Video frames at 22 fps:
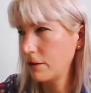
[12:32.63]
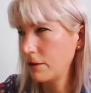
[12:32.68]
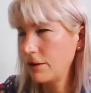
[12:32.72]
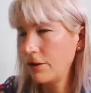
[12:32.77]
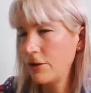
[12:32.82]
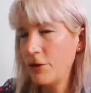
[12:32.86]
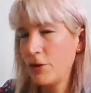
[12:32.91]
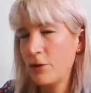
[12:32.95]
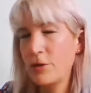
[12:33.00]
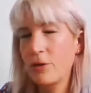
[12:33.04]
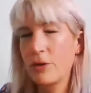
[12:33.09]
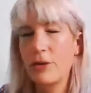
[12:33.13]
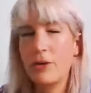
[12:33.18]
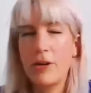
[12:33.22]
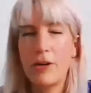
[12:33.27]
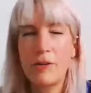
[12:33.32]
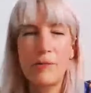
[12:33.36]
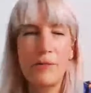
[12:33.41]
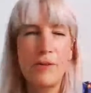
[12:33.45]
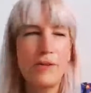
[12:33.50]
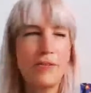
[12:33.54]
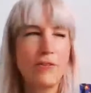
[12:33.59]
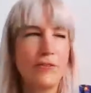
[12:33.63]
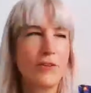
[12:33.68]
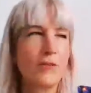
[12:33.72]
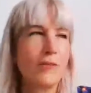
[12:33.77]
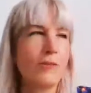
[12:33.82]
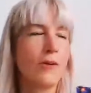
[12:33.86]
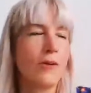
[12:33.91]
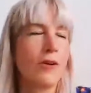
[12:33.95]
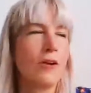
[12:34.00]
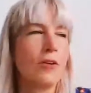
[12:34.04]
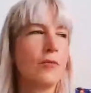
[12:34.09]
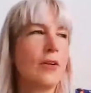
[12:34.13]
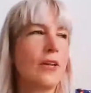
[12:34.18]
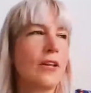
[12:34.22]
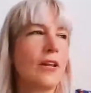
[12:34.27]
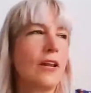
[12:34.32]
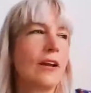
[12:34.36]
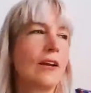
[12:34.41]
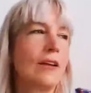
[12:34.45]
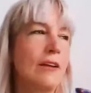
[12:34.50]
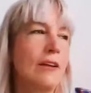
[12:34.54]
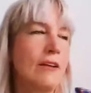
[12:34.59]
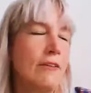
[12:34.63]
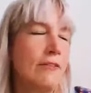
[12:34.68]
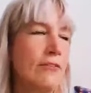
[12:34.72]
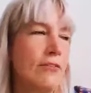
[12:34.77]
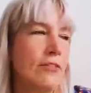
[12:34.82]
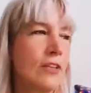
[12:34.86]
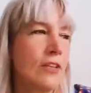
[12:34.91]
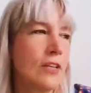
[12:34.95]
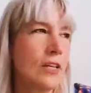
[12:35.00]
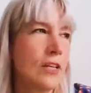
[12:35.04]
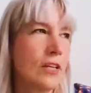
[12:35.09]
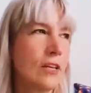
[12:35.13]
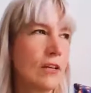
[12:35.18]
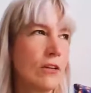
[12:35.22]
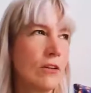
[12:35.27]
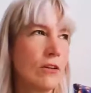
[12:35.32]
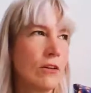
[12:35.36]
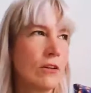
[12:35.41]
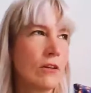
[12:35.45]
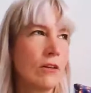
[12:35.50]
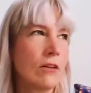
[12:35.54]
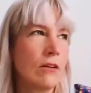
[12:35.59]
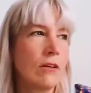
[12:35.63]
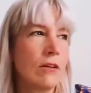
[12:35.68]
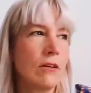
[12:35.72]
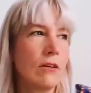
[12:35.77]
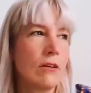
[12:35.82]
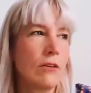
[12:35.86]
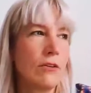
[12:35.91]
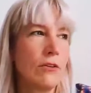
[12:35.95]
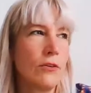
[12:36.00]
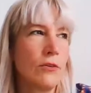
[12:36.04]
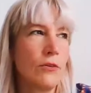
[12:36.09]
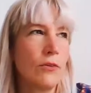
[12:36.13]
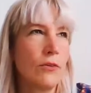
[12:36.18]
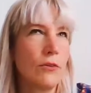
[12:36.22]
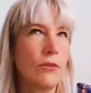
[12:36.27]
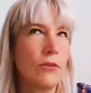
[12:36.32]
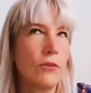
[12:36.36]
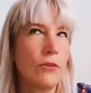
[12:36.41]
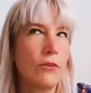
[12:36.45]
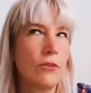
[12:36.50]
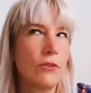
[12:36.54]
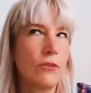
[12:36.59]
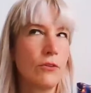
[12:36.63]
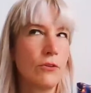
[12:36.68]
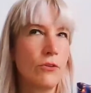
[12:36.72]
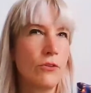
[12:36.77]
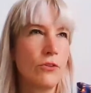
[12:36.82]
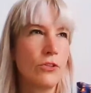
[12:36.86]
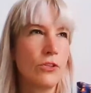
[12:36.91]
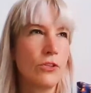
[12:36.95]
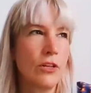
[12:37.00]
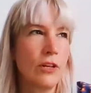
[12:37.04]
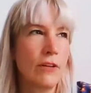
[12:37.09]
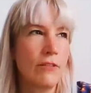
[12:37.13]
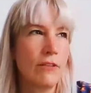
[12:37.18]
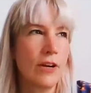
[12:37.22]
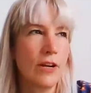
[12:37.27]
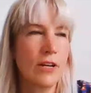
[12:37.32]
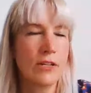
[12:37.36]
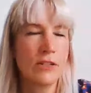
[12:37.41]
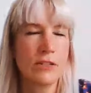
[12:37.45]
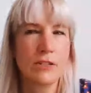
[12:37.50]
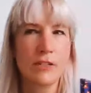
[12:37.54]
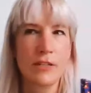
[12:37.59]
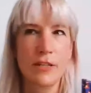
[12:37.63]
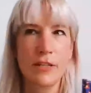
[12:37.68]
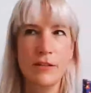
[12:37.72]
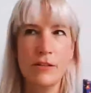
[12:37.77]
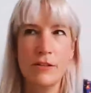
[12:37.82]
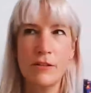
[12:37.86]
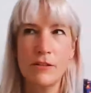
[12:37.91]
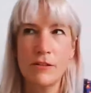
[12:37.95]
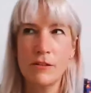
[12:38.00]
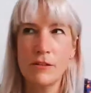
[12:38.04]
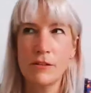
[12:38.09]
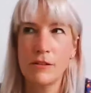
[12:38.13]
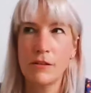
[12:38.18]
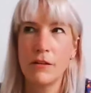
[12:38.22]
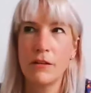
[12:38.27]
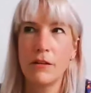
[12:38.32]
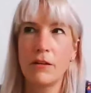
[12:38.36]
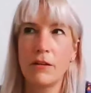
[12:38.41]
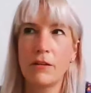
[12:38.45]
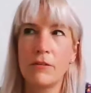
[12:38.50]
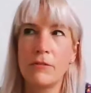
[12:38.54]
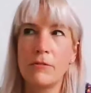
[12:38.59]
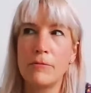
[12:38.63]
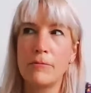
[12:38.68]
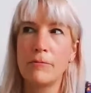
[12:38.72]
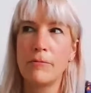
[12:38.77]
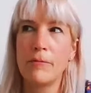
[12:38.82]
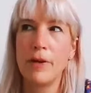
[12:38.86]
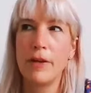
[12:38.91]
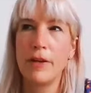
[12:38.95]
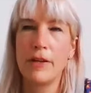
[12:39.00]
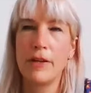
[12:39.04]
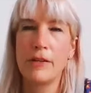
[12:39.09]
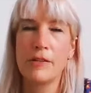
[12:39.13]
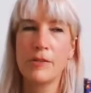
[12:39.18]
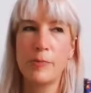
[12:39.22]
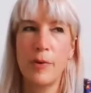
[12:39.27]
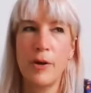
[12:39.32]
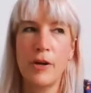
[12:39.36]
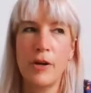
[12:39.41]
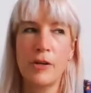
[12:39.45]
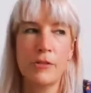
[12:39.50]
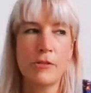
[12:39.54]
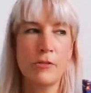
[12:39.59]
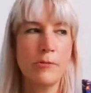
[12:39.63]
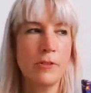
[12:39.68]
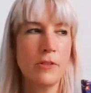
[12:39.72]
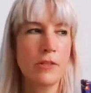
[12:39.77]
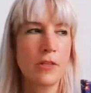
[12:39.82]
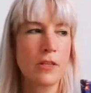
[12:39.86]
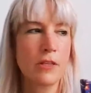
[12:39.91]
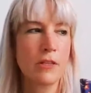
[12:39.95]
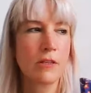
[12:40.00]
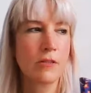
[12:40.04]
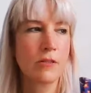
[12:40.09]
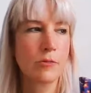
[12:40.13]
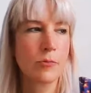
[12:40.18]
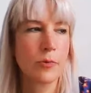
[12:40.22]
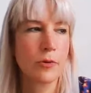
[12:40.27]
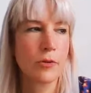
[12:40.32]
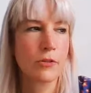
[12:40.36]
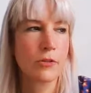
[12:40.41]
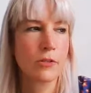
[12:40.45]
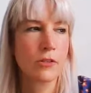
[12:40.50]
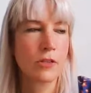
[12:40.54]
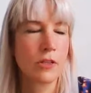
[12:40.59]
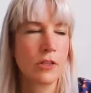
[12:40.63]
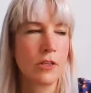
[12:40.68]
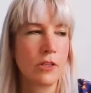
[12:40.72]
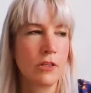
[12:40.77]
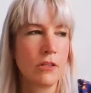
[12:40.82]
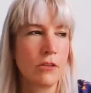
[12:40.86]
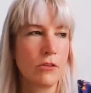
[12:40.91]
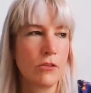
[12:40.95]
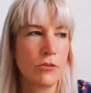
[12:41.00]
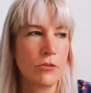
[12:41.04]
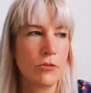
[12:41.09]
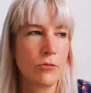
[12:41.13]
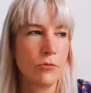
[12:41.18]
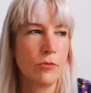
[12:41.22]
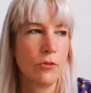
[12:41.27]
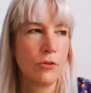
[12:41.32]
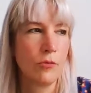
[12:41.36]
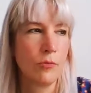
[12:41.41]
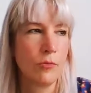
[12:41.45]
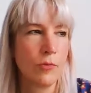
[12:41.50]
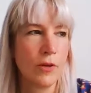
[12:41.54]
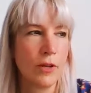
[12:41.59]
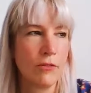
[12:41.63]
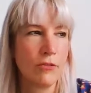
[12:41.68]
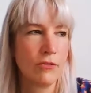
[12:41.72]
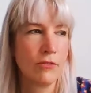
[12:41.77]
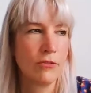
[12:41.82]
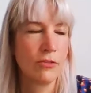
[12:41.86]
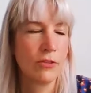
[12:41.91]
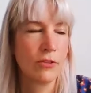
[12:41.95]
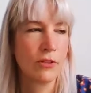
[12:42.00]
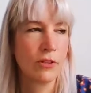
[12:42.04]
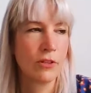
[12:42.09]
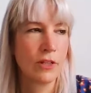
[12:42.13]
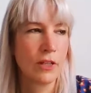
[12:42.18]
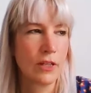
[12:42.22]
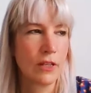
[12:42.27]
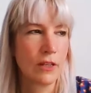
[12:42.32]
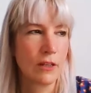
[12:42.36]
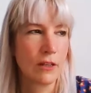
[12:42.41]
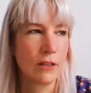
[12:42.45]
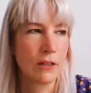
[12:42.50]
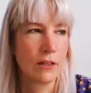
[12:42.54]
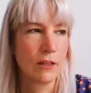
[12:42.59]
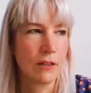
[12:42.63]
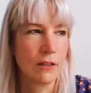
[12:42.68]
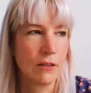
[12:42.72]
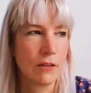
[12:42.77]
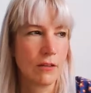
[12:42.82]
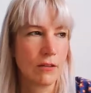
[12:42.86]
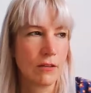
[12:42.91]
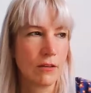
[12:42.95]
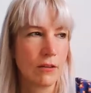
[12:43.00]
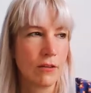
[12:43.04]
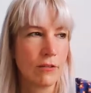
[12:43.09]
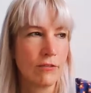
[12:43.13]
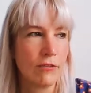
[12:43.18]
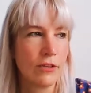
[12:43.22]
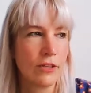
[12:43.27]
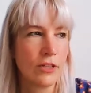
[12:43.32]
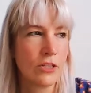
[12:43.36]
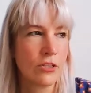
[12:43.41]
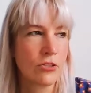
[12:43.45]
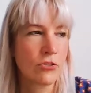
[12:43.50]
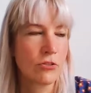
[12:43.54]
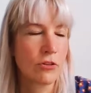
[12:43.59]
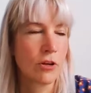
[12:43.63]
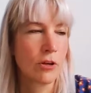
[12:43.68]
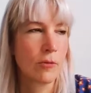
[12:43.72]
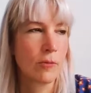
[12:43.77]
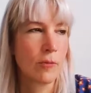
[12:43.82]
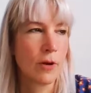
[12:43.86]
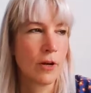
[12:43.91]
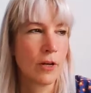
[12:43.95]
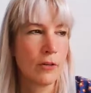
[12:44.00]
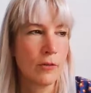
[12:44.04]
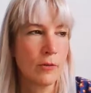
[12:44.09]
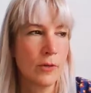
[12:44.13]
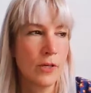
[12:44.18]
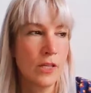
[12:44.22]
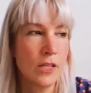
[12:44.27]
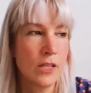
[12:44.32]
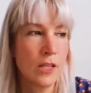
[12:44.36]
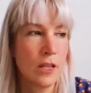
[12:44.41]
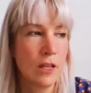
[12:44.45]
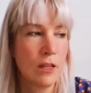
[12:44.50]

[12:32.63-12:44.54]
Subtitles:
correct me if I'm wrong, but I kind of feel like you should have higher standards. It's possible that this person who you might feel like in a very strong bond with